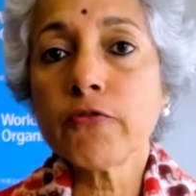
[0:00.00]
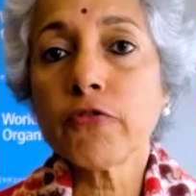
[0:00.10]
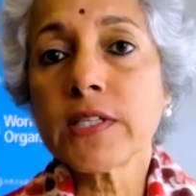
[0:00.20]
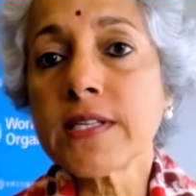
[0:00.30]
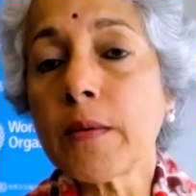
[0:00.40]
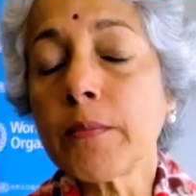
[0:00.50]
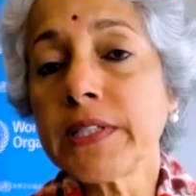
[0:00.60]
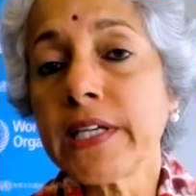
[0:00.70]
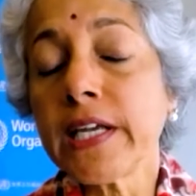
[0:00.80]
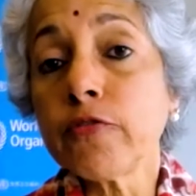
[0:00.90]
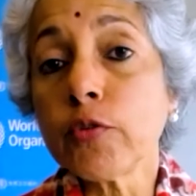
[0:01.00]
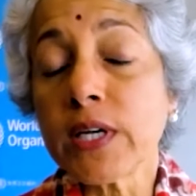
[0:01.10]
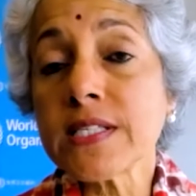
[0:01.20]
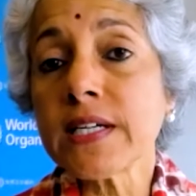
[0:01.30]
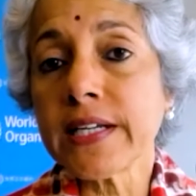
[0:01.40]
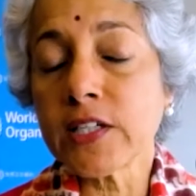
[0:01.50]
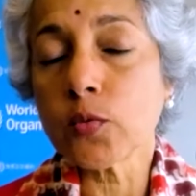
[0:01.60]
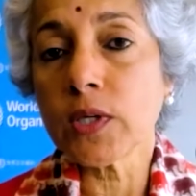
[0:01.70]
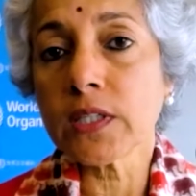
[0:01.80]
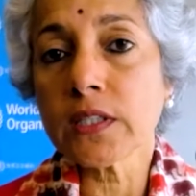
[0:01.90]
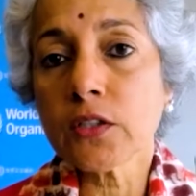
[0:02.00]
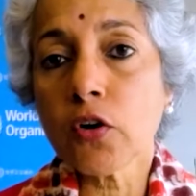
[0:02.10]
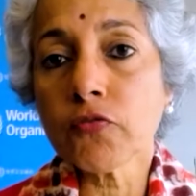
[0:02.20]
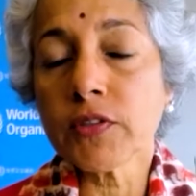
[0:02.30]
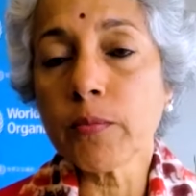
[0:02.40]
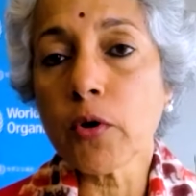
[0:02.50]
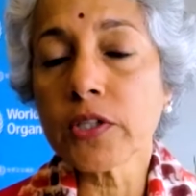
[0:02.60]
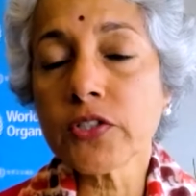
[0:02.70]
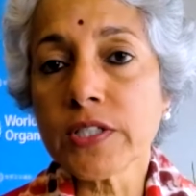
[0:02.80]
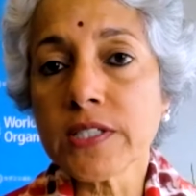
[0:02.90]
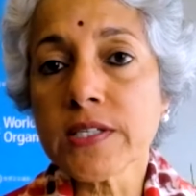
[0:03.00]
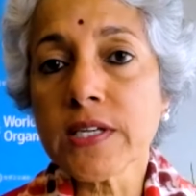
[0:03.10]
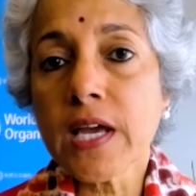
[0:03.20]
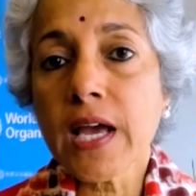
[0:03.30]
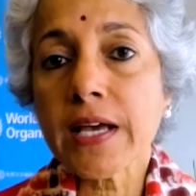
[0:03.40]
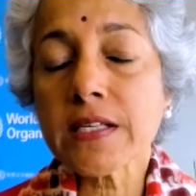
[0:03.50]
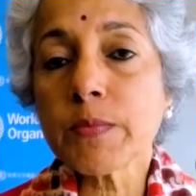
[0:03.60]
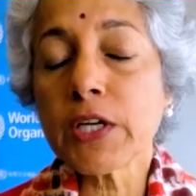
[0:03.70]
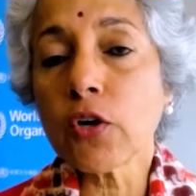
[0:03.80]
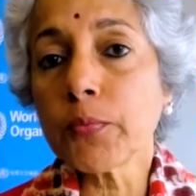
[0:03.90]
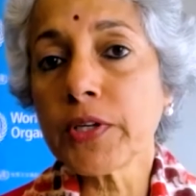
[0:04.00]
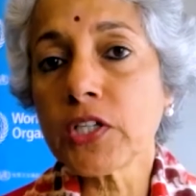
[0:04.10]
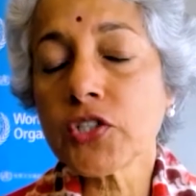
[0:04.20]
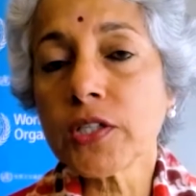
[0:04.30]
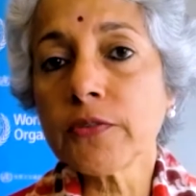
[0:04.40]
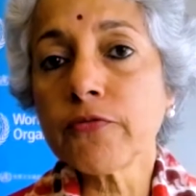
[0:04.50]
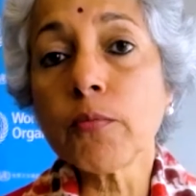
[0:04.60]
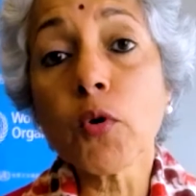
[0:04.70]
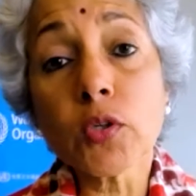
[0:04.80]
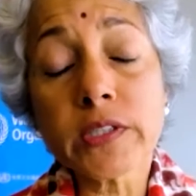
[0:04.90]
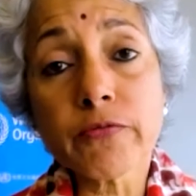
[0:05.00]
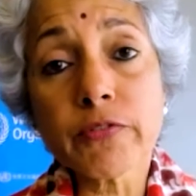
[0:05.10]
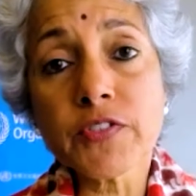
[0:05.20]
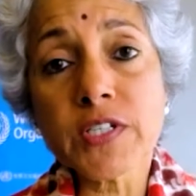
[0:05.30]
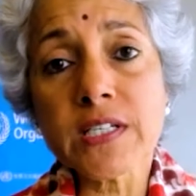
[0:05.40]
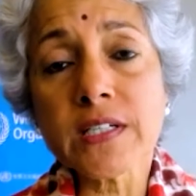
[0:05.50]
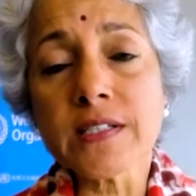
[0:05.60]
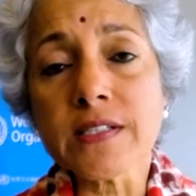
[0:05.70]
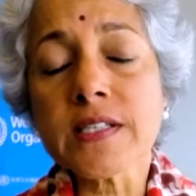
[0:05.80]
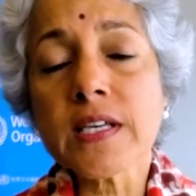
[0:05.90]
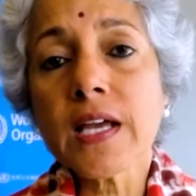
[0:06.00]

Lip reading: For example, the influenza network of laboratories has been operational for more than 50 years